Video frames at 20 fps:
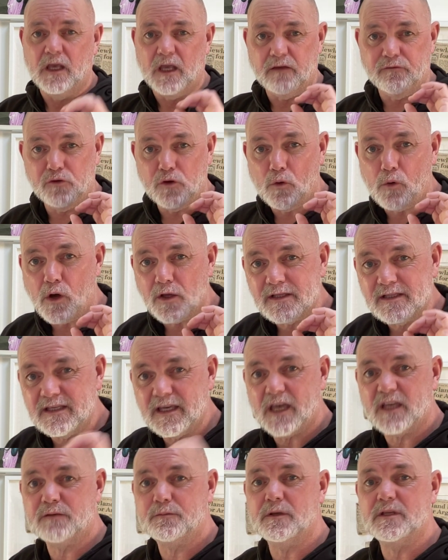If you are
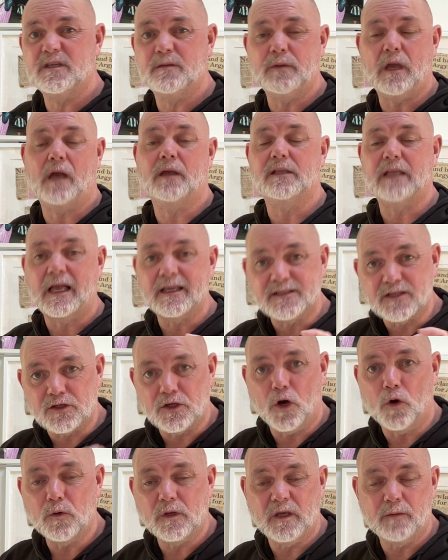desperate to be, as a
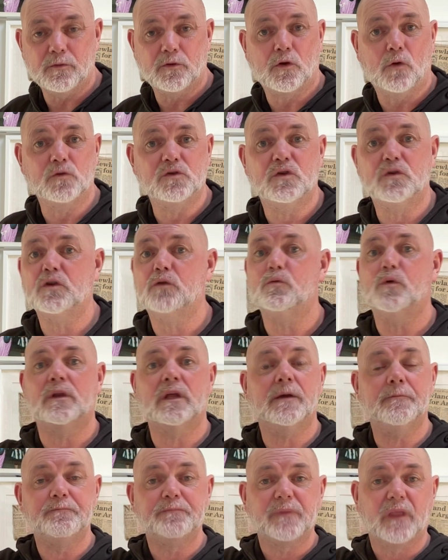goalkeeping coach, and you want
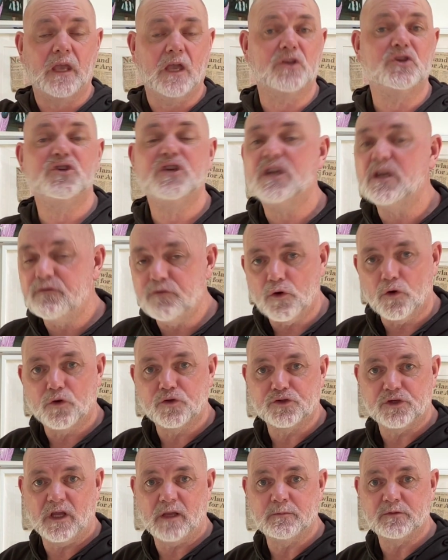to achieve your
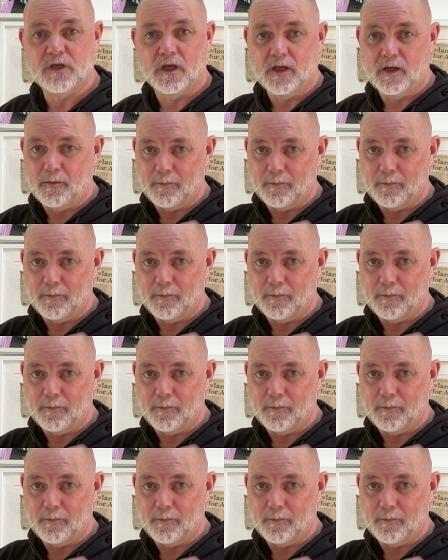dreams,